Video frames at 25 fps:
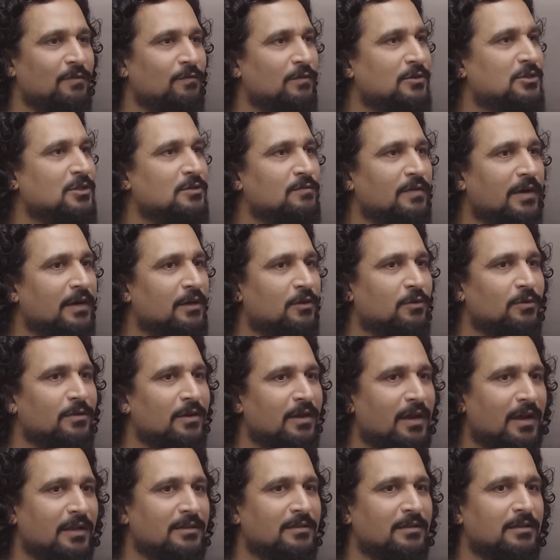which is why
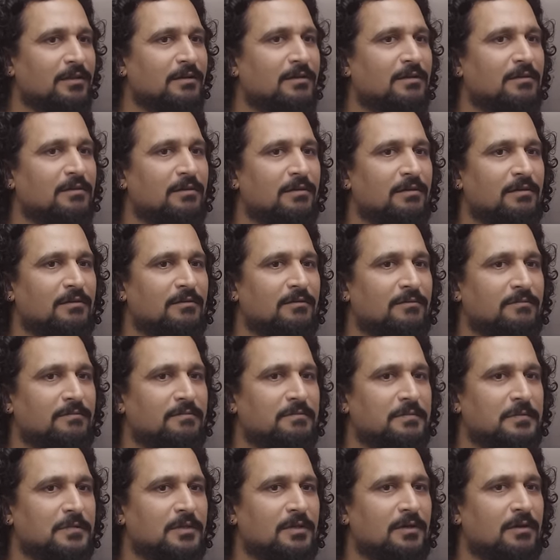today I think
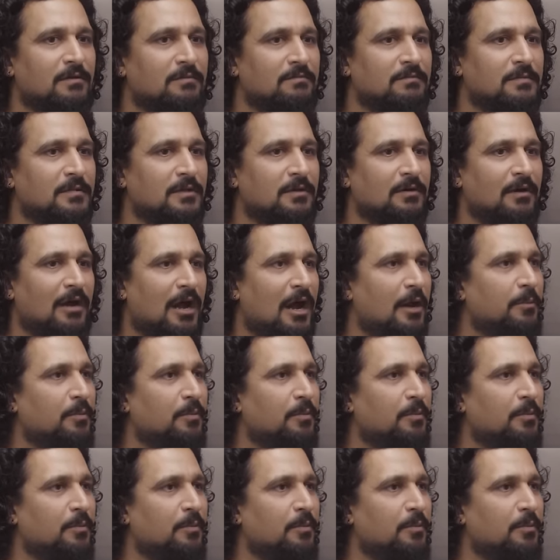the